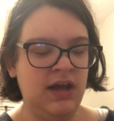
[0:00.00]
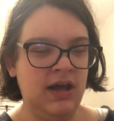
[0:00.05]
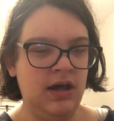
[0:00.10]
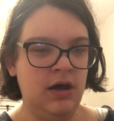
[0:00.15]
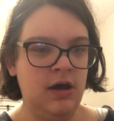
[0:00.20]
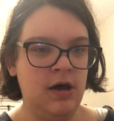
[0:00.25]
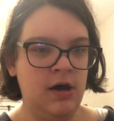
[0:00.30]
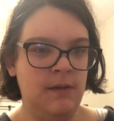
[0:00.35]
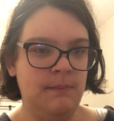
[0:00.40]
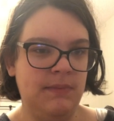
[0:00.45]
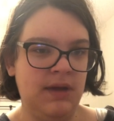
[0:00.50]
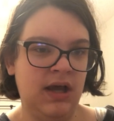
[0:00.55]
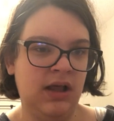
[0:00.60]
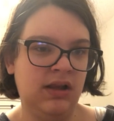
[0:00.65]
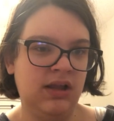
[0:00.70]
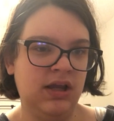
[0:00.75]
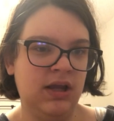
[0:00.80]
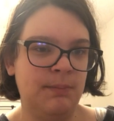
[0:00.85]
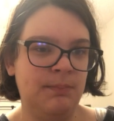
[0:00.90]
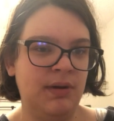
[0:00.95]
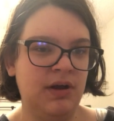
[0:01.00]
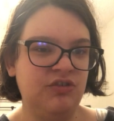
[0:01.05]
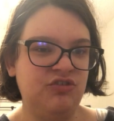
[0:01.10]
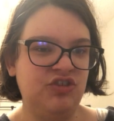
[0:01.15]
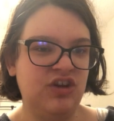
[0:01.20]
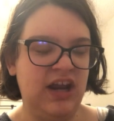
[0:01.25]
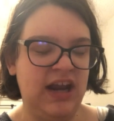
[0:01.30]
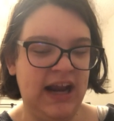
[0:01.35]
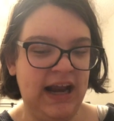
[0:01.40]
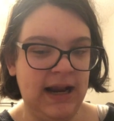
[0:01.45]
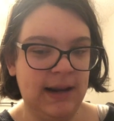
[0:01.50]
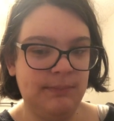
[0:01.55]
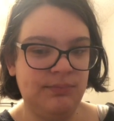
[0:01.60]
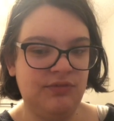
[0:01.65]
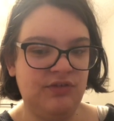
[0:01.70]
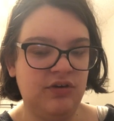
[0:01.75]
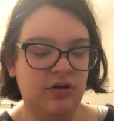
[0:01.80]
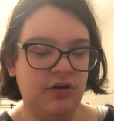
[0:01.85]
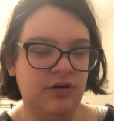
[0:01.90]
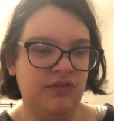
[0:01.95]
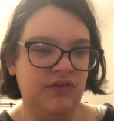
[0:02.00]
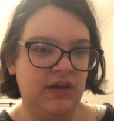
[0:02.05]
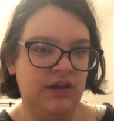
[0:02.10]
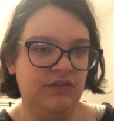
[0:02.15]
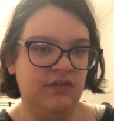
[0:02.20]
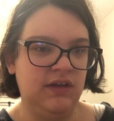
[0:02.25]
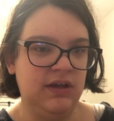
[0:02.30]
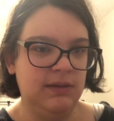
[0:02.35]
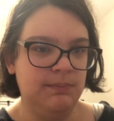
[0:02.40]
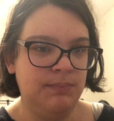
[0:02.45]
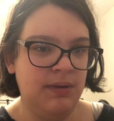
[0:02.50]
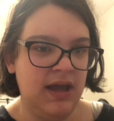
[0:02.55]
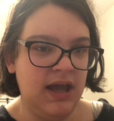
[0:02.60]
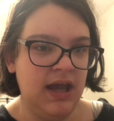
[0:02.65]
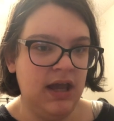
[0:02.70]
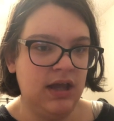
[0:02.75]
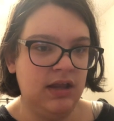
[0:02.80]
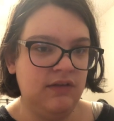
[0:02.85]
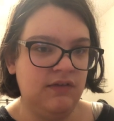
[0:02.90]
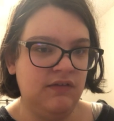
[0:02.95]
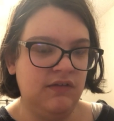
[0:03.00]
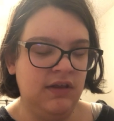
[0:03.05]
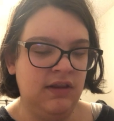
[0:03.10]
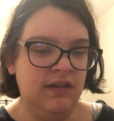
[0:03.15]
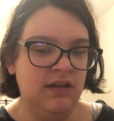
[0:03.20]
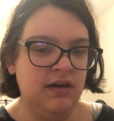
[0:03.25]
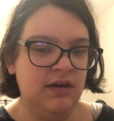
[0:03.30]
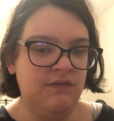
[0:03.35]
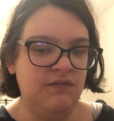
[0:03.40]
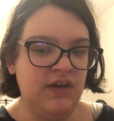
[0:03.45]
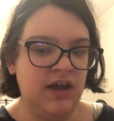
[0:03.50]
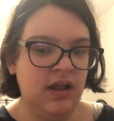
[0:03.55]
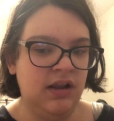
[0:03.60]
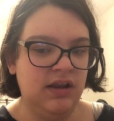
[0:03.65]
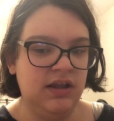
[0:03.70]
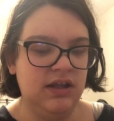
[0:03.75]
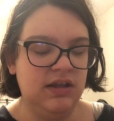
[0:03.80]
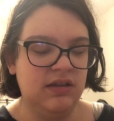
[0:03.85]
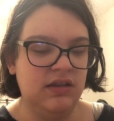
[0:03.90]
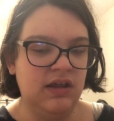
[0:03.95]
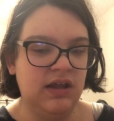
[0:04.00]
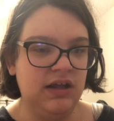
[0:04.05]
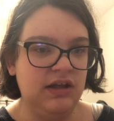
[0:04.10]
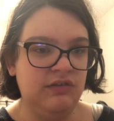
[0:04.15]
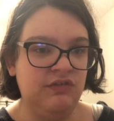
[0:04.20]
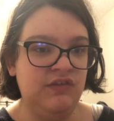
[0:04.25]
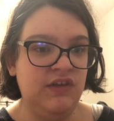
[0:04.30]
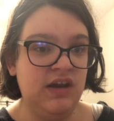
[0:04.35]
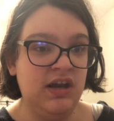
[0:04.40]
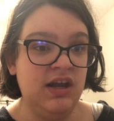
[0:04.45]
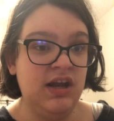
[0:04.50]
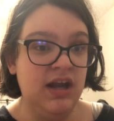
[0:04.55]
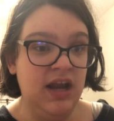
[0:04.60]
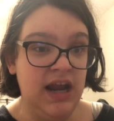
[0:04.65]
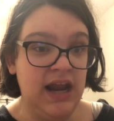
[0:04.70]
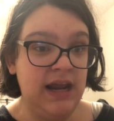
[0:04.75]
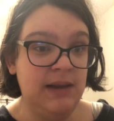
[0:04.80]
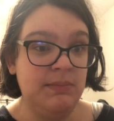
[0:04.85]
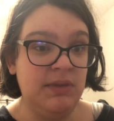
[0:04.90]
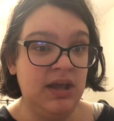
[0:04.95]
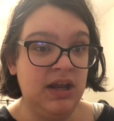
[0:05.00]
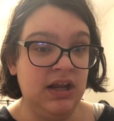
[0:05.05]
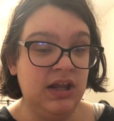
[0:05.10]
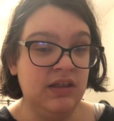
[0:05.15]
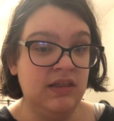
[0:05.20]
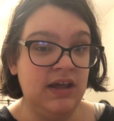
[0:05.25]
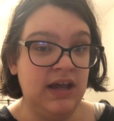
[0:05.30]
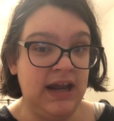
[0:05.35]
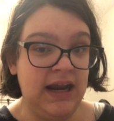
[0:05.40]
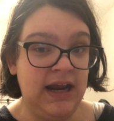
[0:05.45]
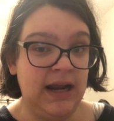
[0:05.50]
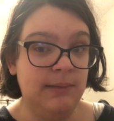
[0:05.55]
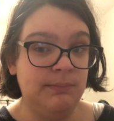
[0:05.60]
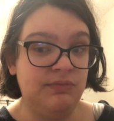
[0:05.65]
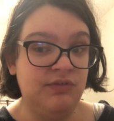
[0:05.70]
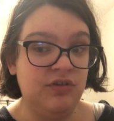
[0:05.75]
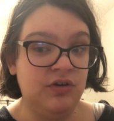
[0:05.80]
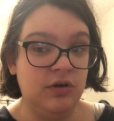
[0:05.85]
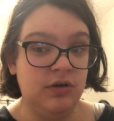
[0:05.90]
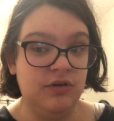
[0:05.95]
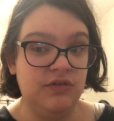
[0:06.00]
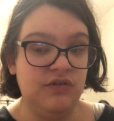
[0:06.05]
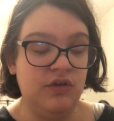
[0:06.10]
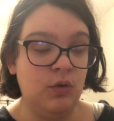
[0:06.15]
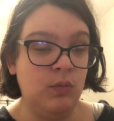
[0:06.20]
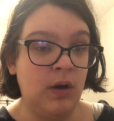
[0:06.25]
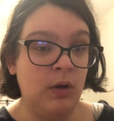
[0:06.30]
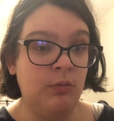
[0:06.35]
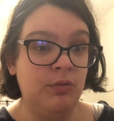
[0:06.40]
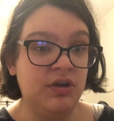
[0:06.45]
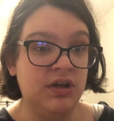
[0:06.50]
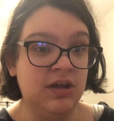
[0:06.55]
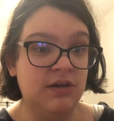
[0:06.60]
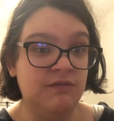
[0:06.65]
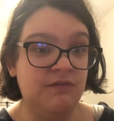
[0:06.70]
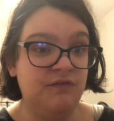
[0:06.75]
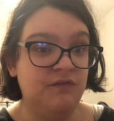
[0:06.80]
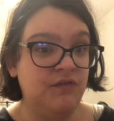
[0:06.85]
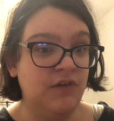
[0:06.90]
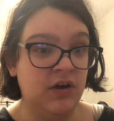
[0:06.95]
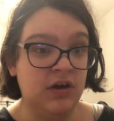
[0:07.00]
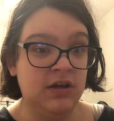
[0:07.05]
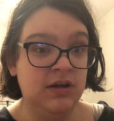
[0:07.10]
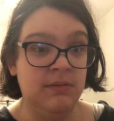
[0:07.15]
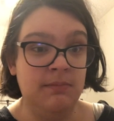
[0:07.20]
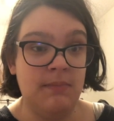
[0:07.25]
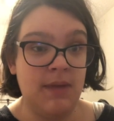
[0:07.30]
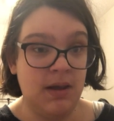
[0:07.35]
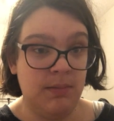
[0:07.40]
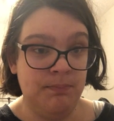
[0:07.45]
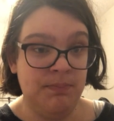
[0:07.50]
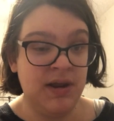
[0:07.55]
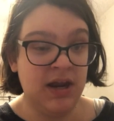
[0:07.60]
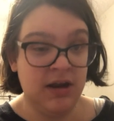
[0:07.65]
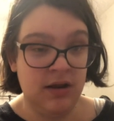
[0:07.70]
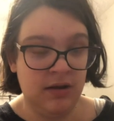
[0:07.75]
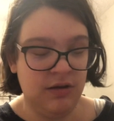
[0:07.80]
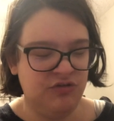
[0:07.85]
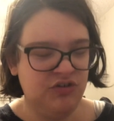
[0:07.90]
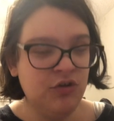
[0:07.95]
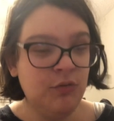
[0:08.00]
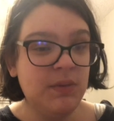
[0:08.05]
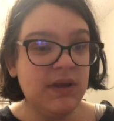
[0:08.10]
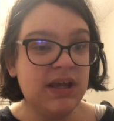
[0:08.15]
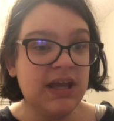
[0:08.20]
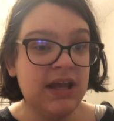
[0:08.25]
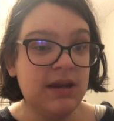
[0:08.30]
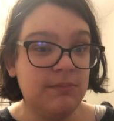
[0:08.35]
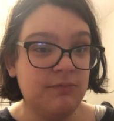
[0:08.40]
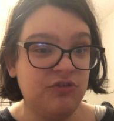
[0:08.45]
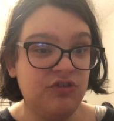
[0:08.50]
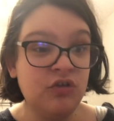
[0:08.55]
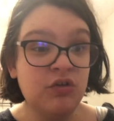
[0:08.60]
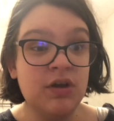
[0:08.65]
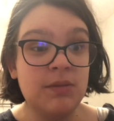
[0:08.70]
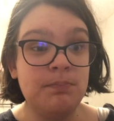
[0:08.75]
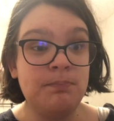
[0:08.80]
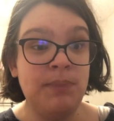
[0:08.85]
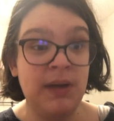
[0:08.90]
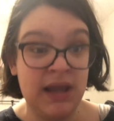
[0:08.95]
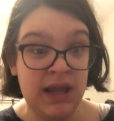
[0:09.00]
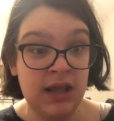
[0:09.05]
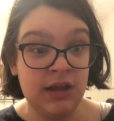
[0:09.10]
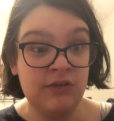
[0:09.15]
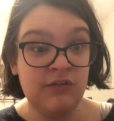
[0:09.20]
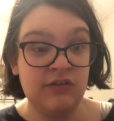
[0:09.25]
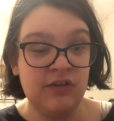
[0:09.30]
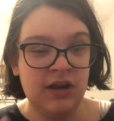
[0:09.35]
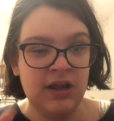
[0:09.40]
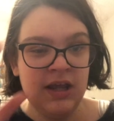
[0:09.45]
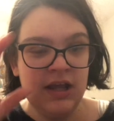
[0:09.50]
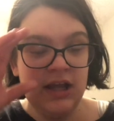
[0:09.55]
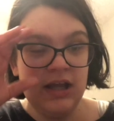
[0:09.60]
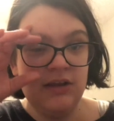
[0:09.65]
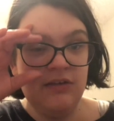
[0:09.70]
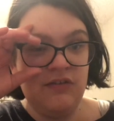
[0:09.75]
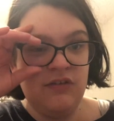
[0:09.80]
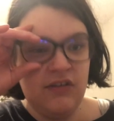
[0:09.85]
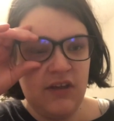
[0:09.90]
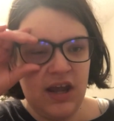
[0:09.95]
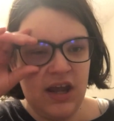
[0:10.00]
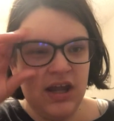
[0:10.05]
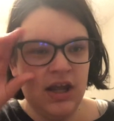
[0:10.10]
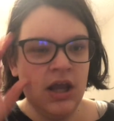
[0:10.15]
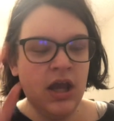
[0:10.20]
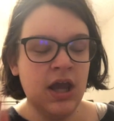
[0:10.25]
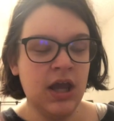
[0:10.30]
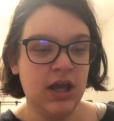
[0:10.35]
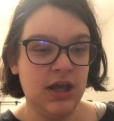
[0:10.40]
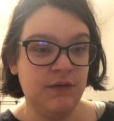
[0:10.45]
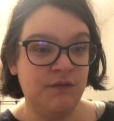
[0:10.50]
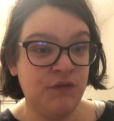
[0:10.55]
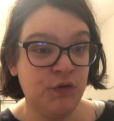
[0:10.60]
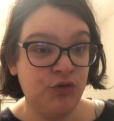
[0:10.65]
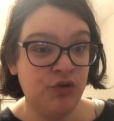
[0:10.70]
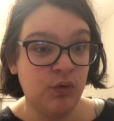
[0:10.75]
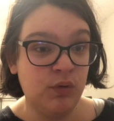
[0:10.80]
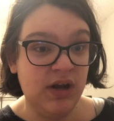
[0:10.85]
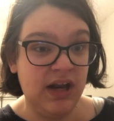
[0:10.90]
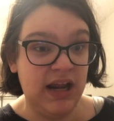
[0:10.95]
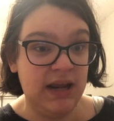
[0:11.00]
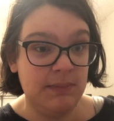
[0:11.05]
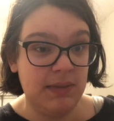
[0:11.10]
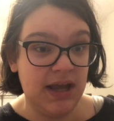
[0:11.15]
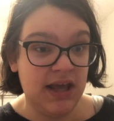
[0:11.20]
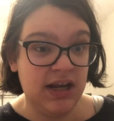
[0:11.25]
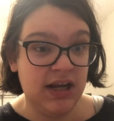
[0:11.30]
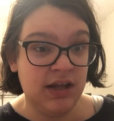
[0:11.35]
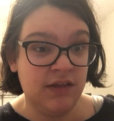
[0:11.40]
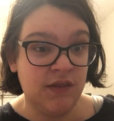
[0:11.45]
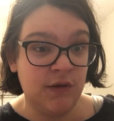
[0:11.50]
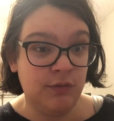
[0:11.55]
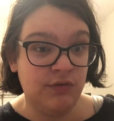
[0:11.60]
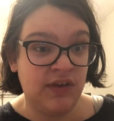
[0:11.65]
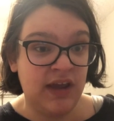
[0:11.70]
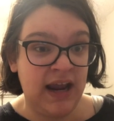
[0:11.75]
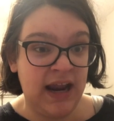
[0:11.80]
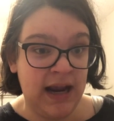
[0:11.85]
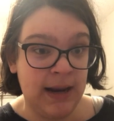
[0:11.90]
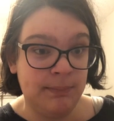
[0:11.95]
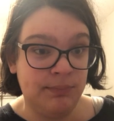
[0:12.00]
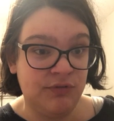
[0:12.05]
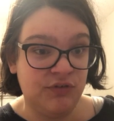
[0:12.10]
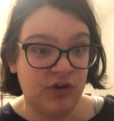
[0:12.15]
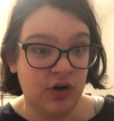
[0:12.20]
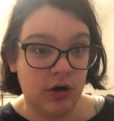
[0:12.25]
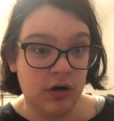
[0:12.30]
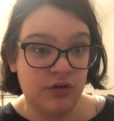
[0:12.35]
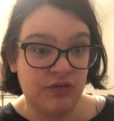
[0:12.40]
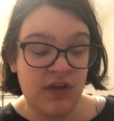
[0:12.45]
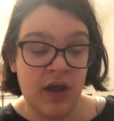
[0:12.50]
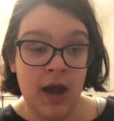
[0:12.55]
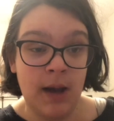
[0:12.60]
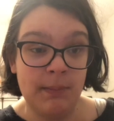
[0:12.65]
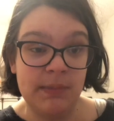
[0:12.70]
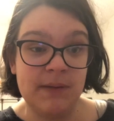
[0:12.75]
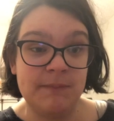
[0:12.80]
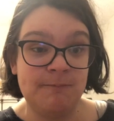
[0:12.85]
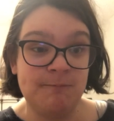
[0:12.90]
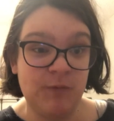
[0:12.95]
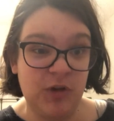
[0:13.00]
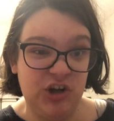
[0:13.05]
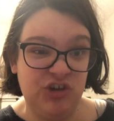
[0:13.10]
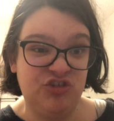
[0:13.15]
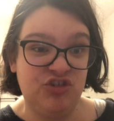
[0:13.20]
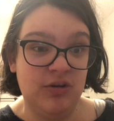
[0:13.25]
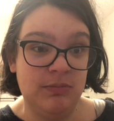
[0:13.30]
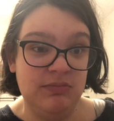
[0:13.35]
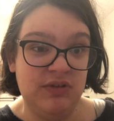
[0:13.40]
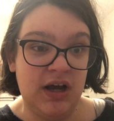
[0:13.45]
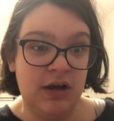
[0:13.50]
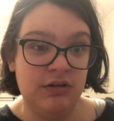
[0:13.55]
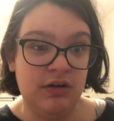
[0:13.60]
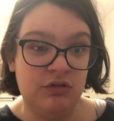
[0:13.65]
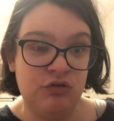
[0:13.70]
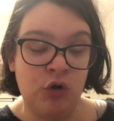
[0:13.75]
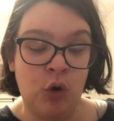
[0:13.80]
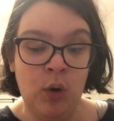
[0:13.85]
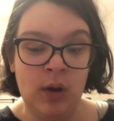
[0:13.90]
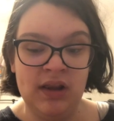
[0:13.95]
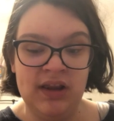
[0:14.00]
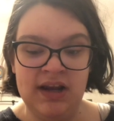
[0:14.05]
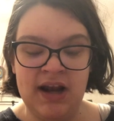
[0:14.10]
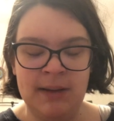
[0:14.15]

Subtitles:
Ellie a bunch of hamsters as, like, pets, and then if Ellie, like, didn't name any of the hamsters, Noelle would get fucking she'll get pissed and say, if you don't name any of those hamsters, I'm gonna flush them down the toilet.